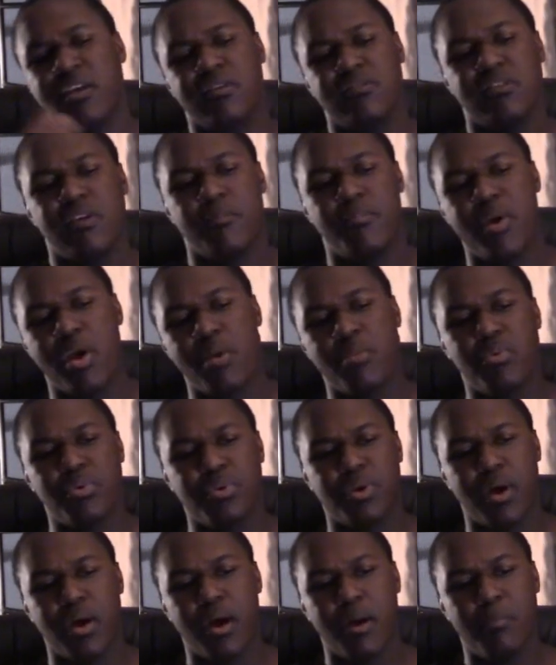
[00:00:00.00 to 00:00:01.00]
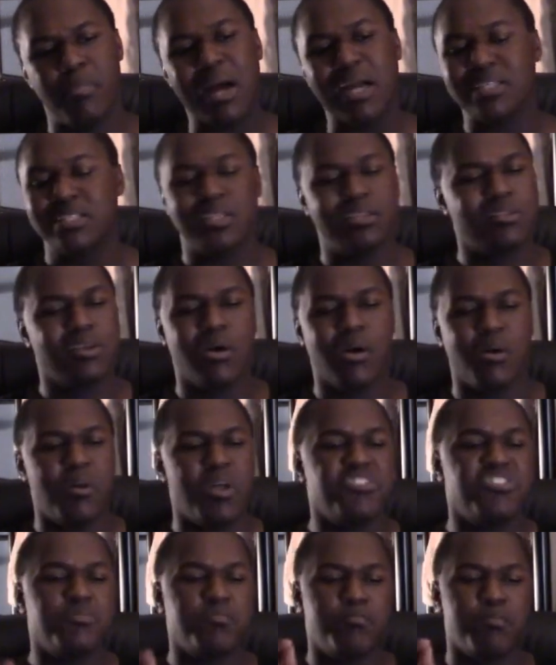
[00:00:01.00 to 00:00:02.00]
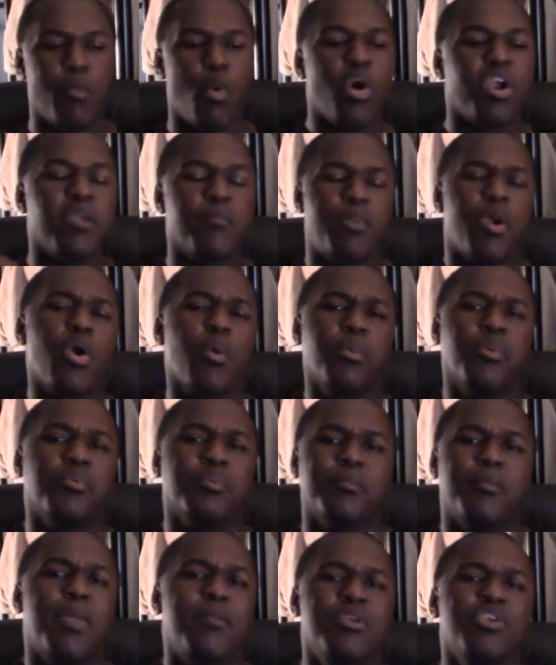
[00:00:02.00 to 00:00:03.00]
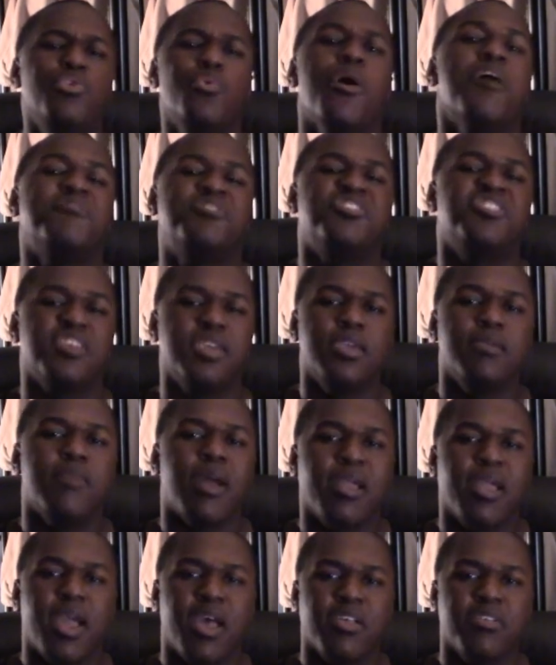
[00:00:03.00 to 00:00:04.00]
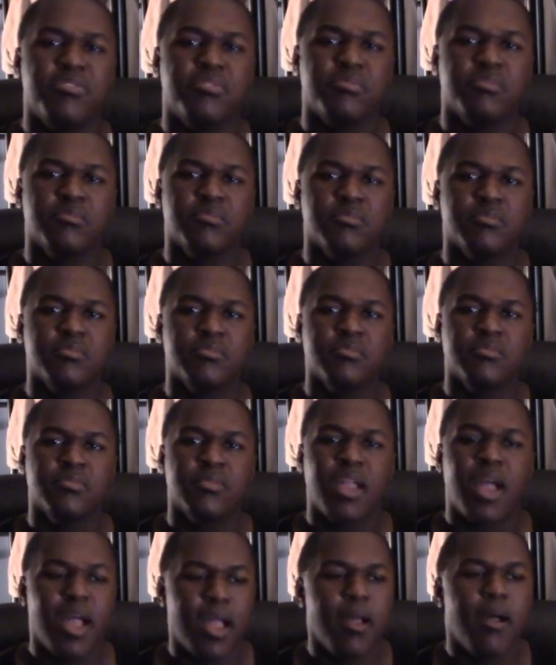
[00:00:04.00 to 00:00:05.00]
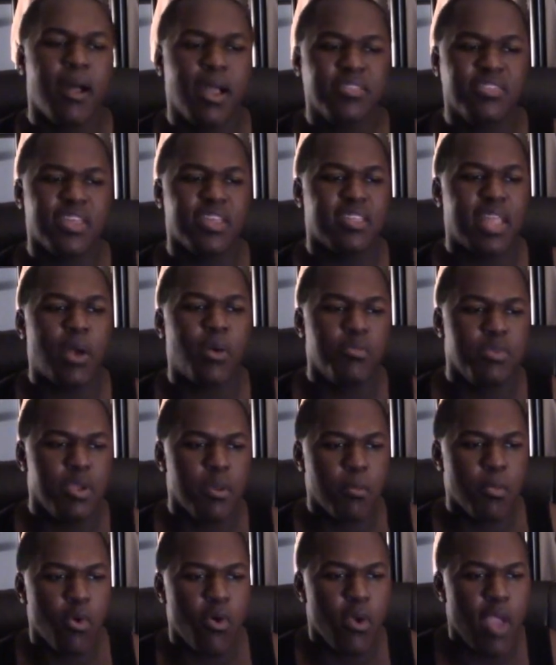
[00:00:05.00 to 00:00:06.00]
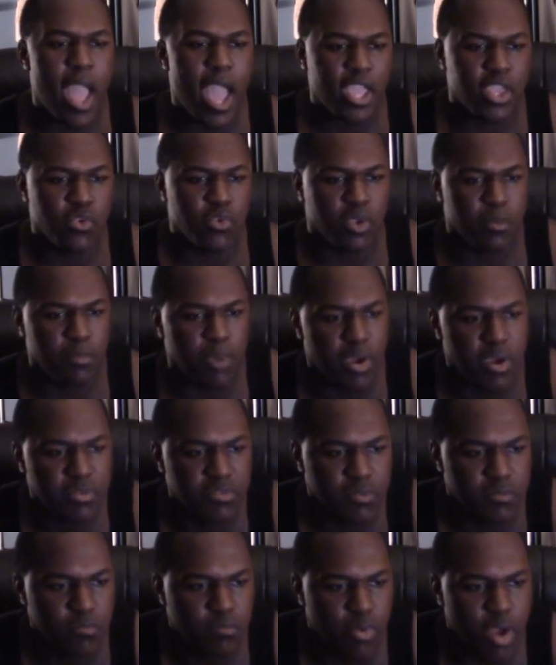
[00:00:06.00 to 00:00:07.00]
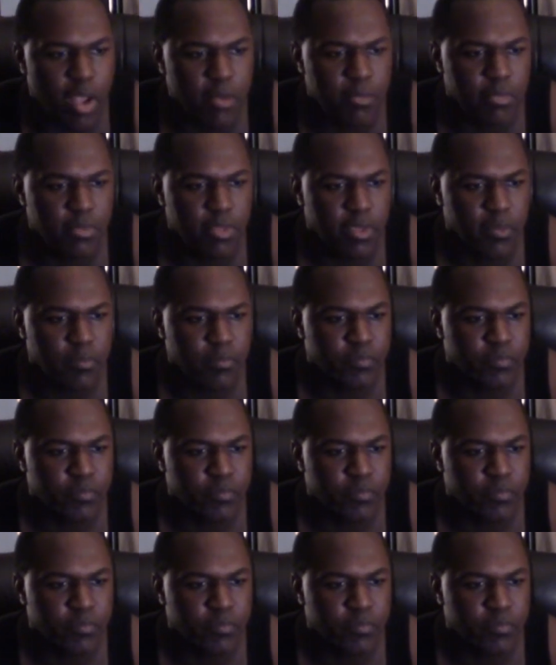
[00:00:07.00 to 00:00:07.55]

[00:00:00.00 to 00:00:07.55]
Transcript: comparable to boxing. No, it's more comparable to maybe UFC, I guess. I think that would be a more accurate comparison, probably.